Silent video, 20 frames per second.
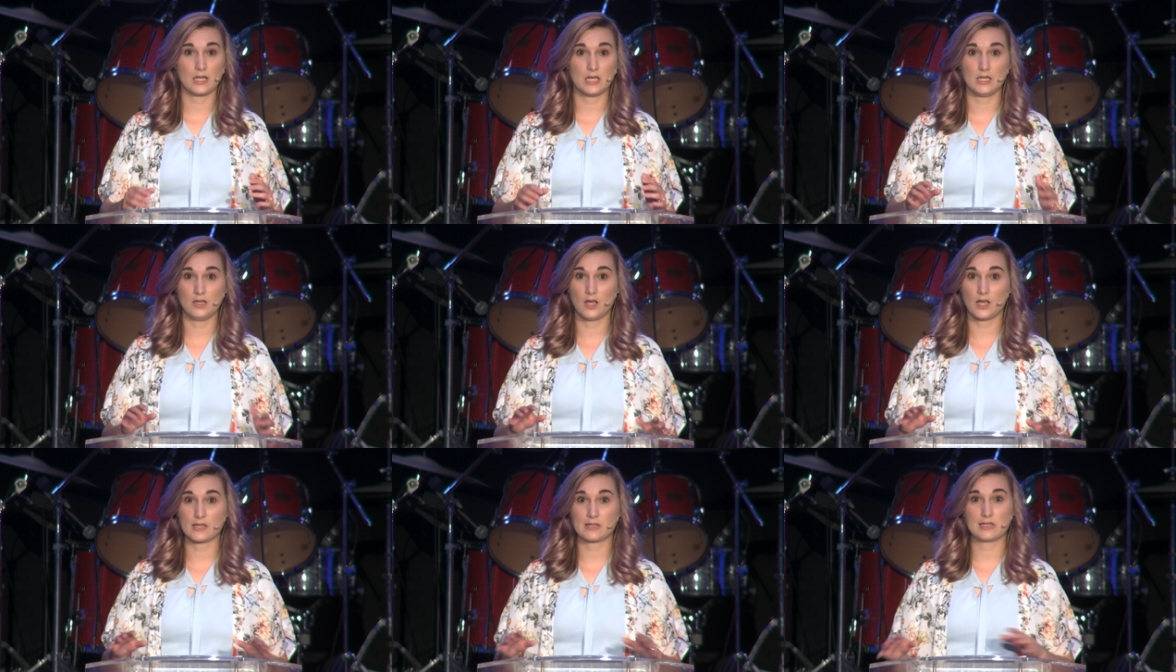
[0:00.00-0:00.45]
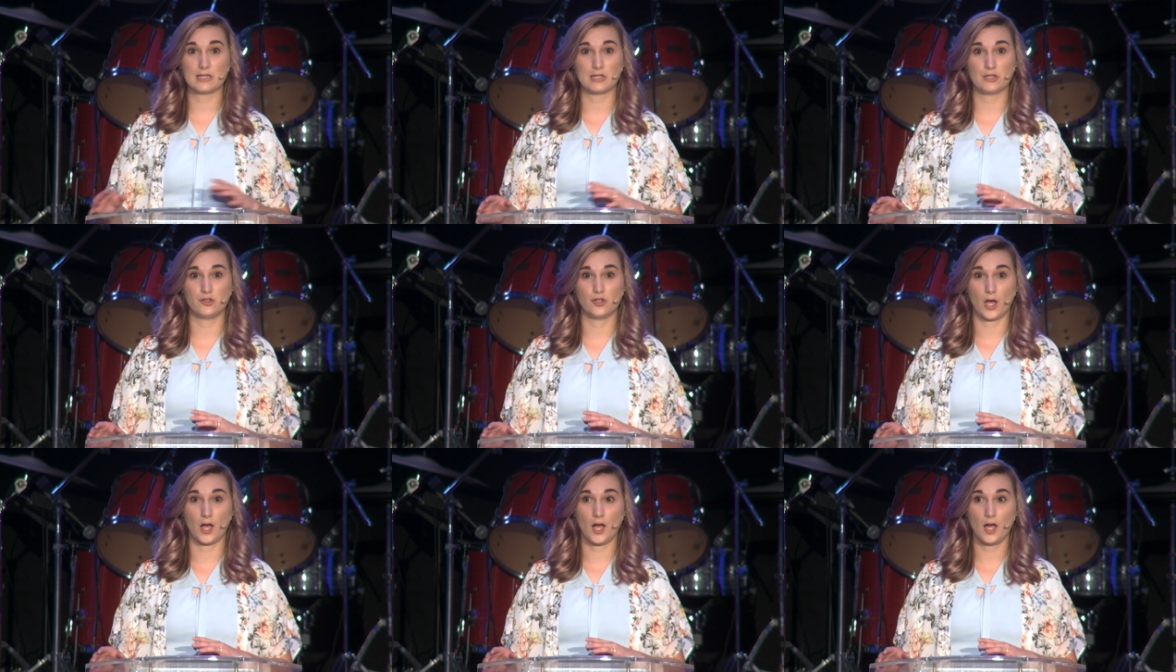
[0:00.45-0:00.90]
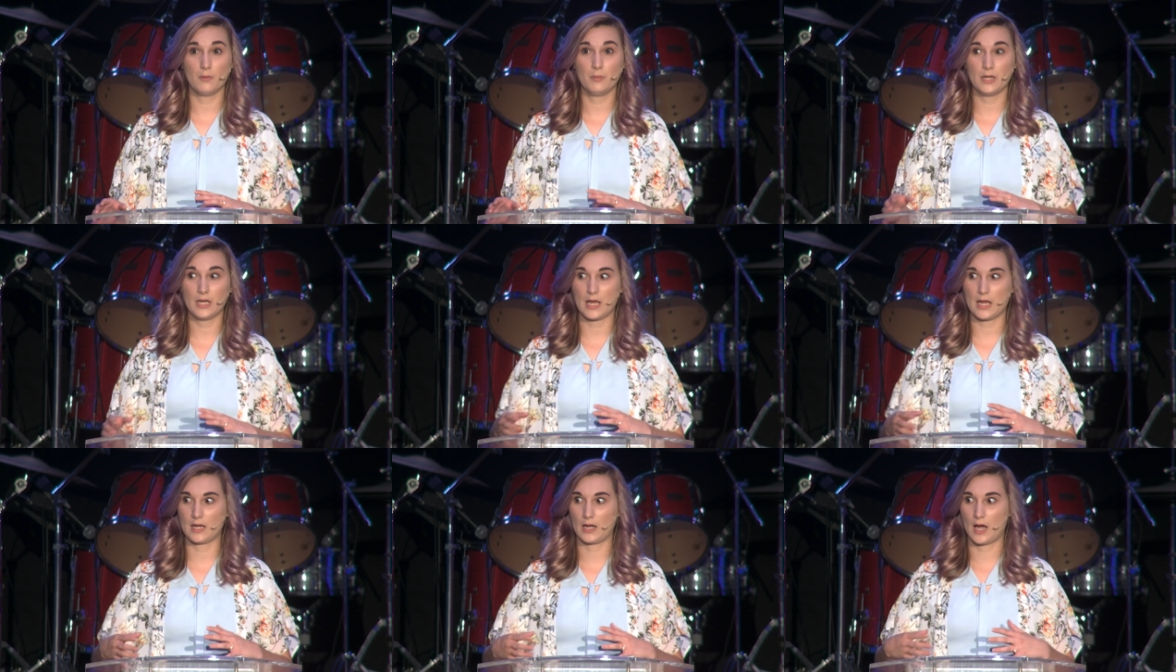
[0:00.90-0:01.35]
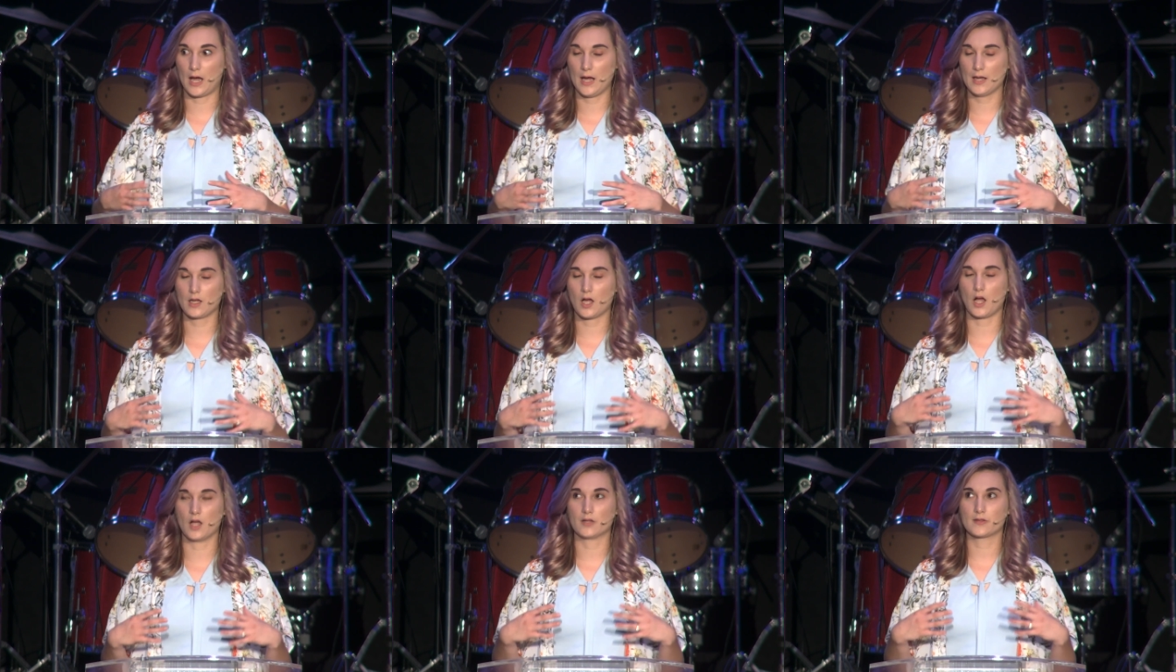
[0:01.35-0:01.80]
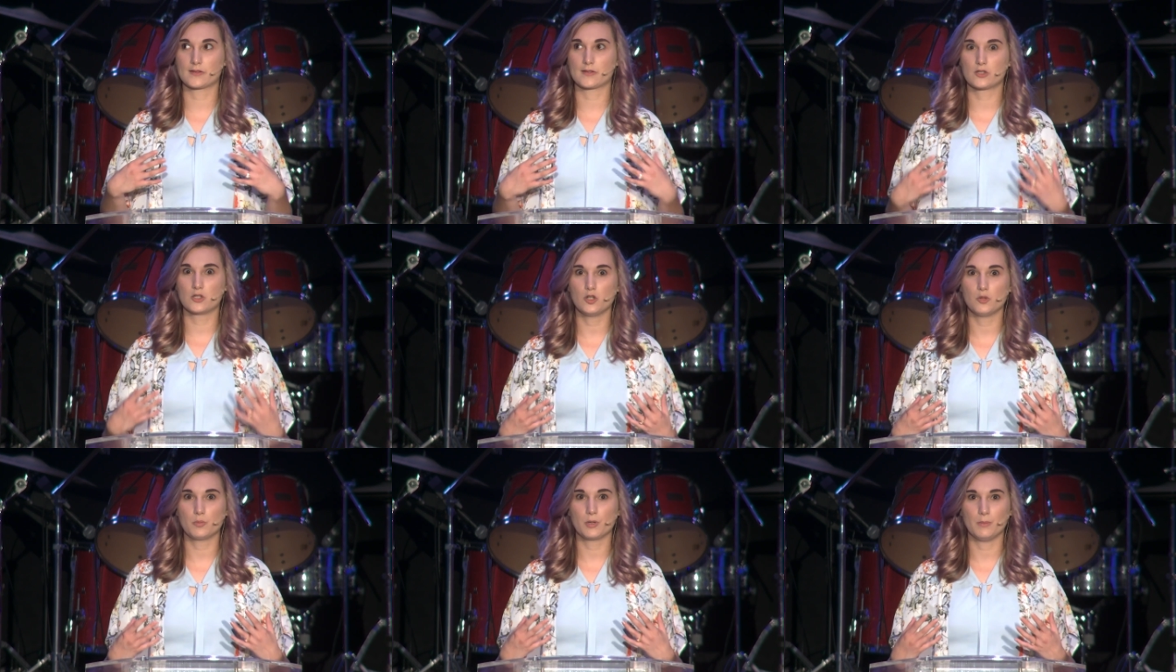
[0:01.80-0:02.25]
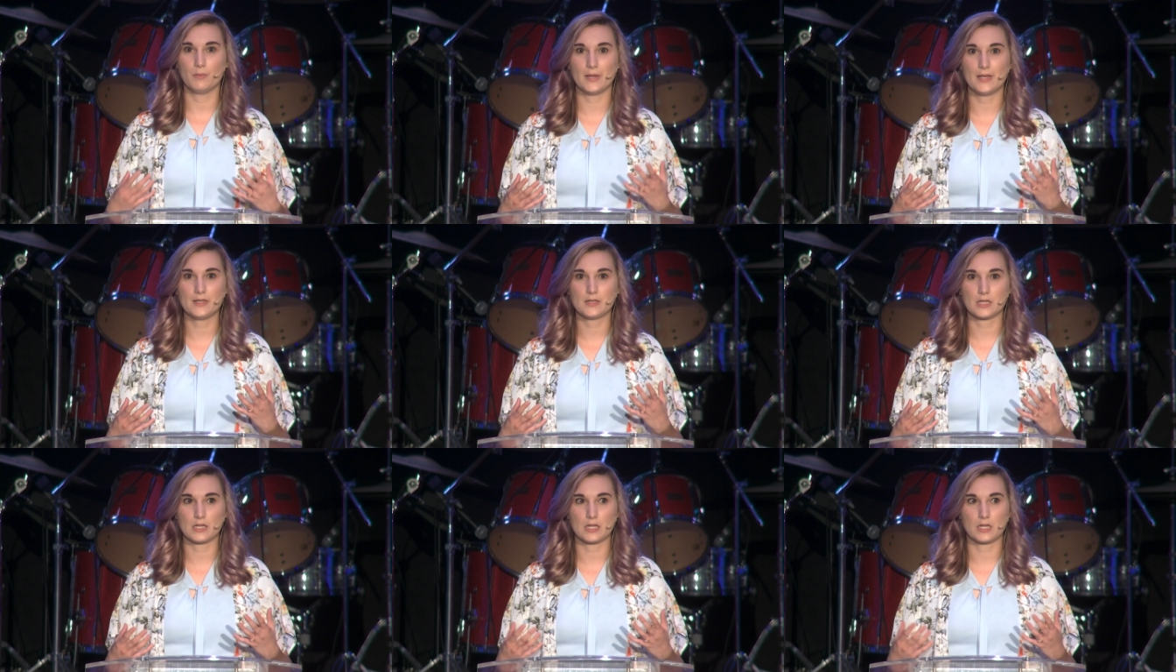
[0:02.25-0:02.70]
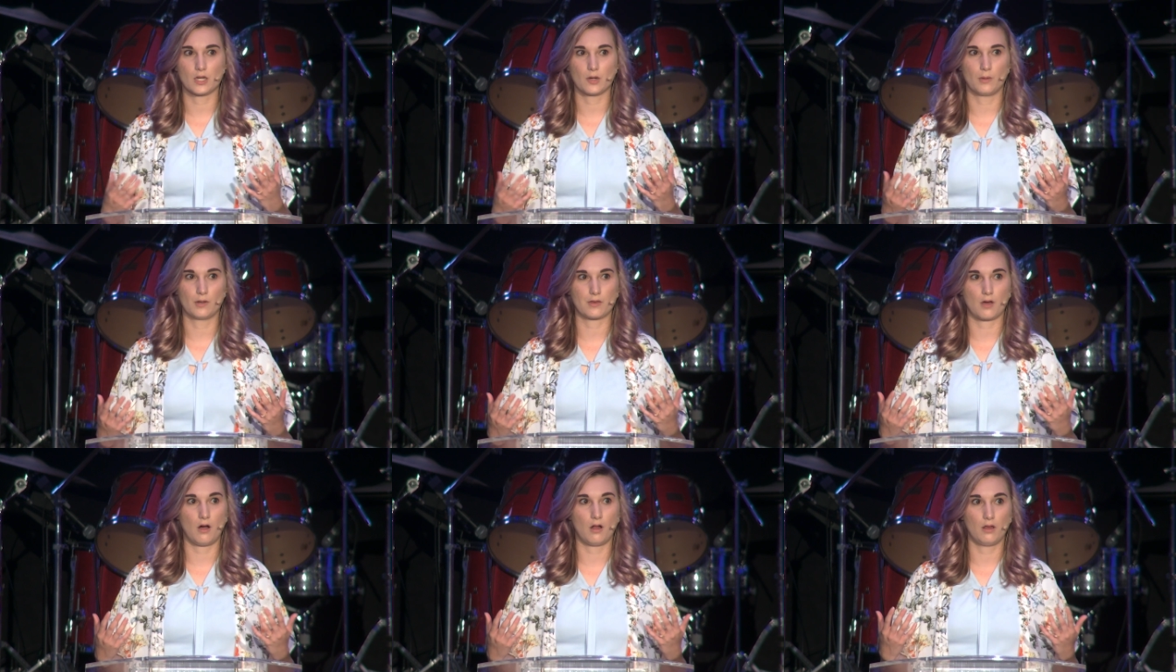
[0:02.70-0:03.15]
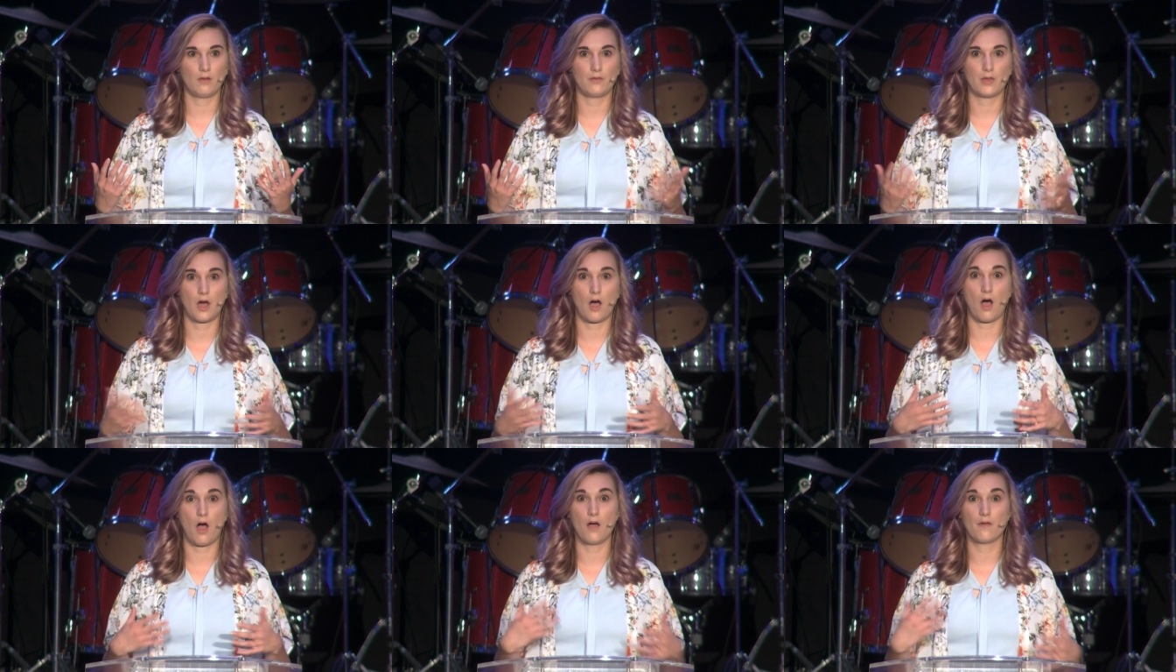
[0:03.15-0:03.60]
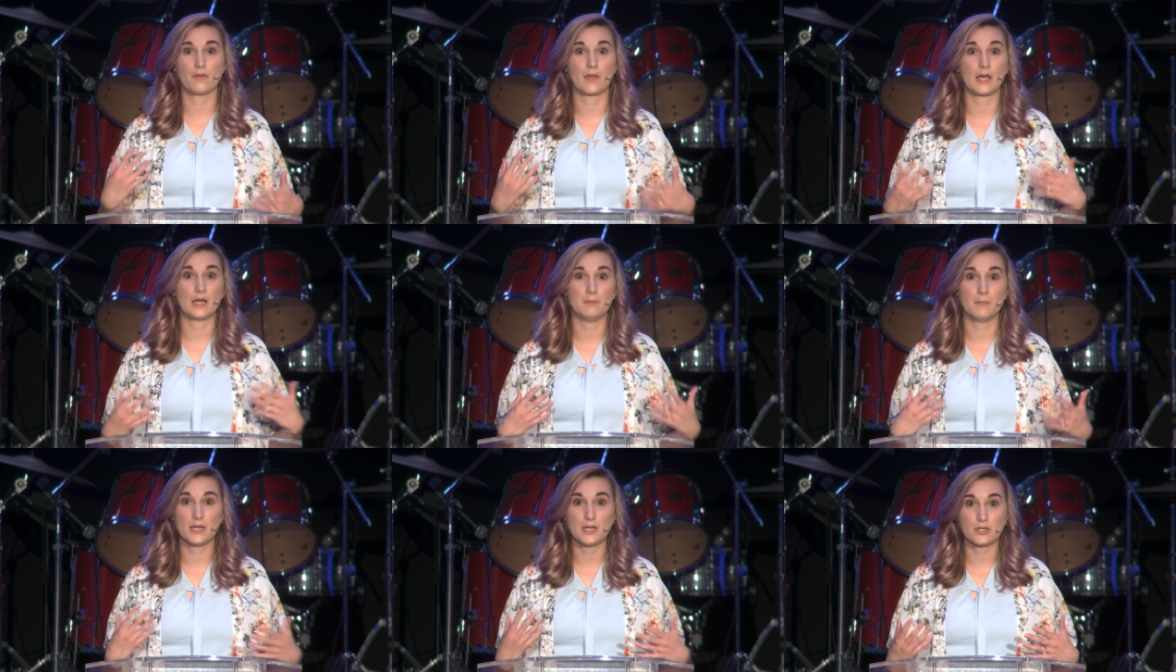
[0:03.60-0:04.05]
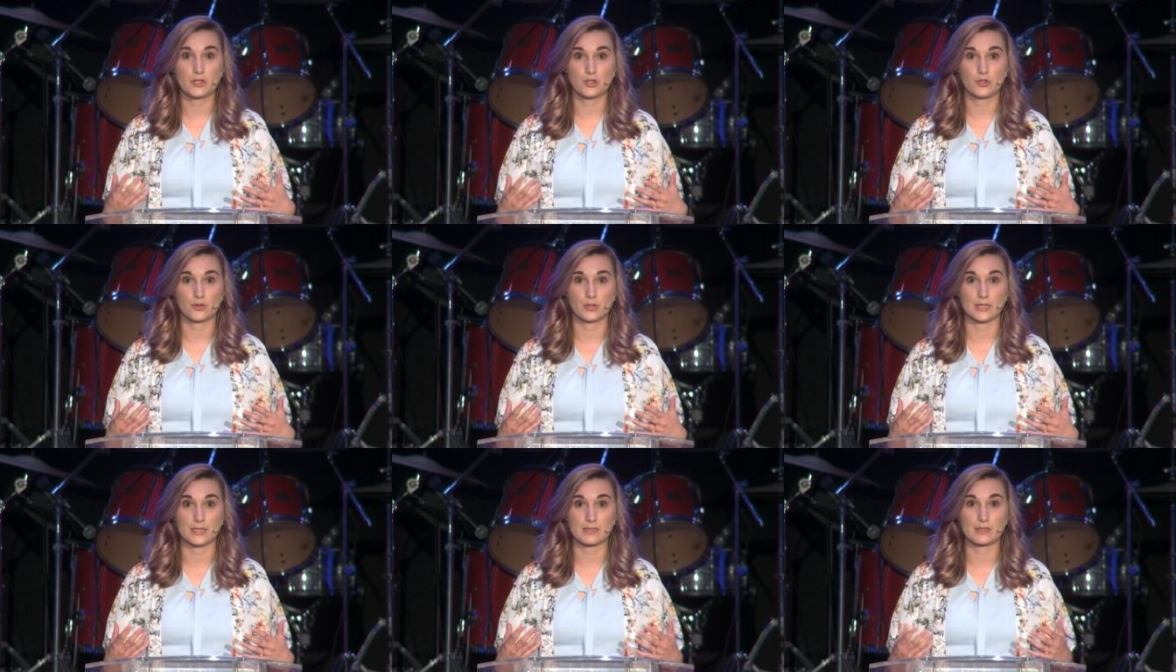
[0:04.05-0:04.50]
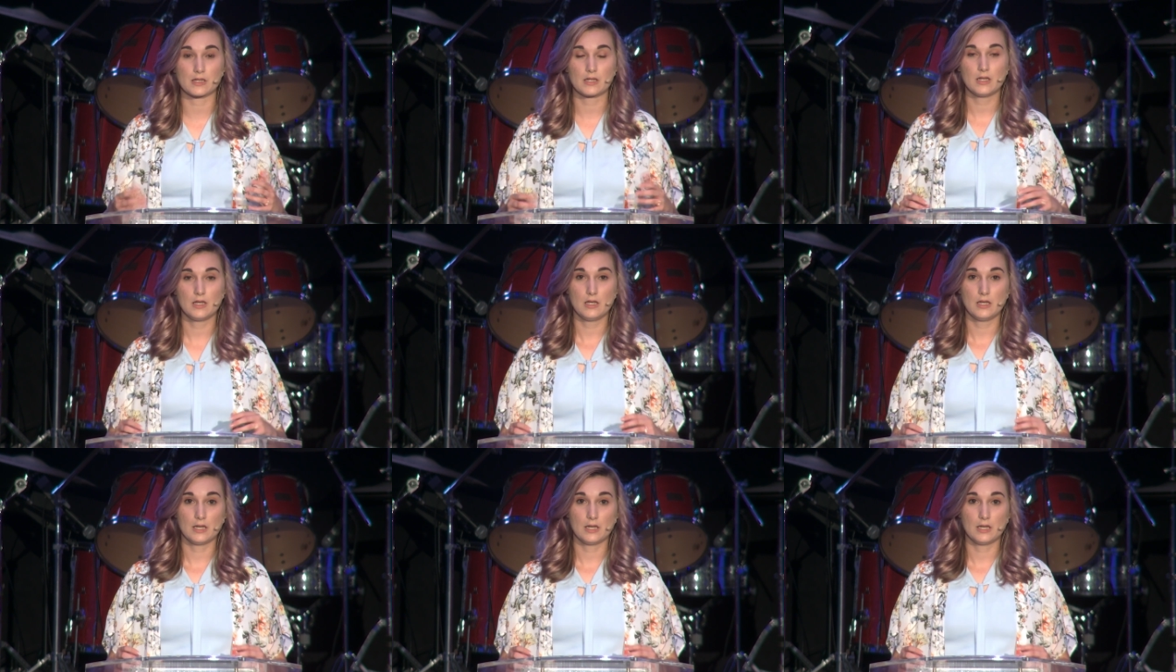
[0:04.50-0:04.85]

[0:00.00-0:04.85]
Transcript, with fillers: He lost his job, and I got super busy here with all of the online ministries